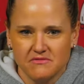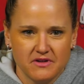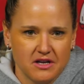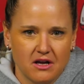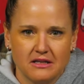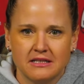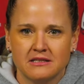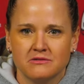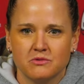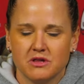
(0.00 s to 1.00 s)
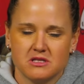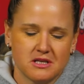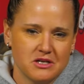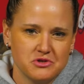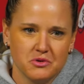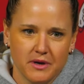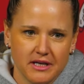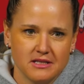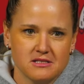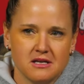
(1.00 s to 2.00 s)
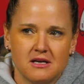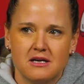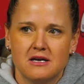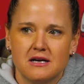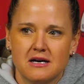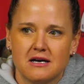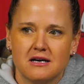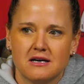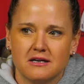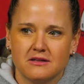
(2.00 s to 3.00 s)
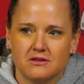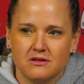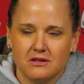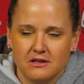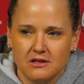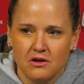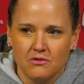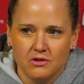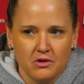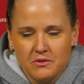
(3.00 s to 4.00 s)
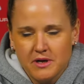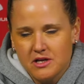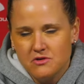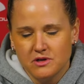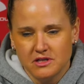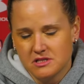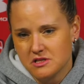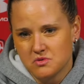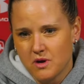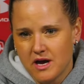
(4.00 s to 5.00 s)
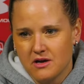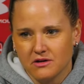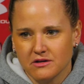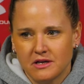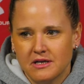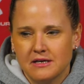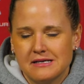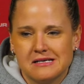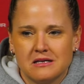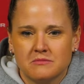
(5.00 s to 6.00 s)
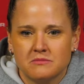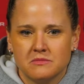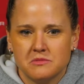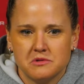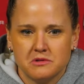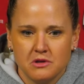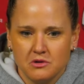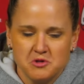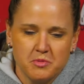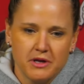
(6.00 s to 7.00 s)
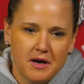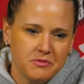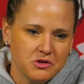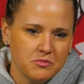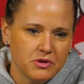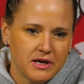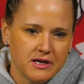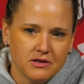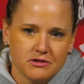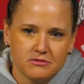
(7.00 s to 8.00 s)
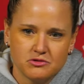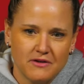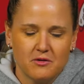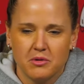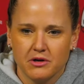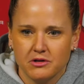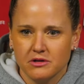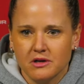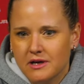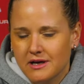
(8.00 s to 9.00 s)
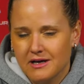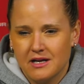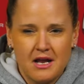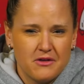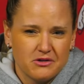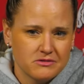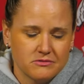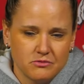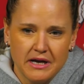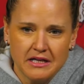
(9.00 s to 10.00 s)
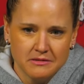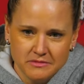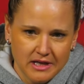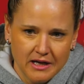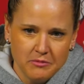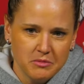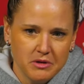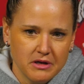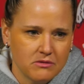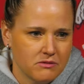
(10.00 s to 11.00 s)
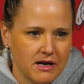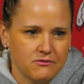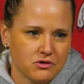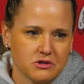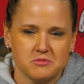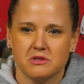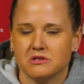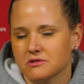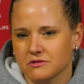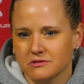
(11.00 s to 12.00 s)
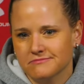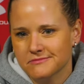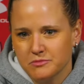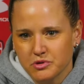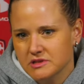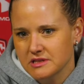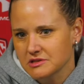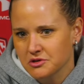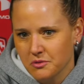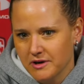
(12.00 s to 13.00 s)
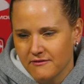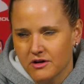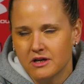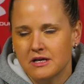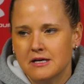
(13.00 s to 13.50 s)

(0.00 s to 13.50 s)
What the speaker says: and fit it all in, and with the schedule the way it is, the only way to do it is this way, or split up and you play your travel partner at another random time, maybe right after Christmas or preseason or whatever.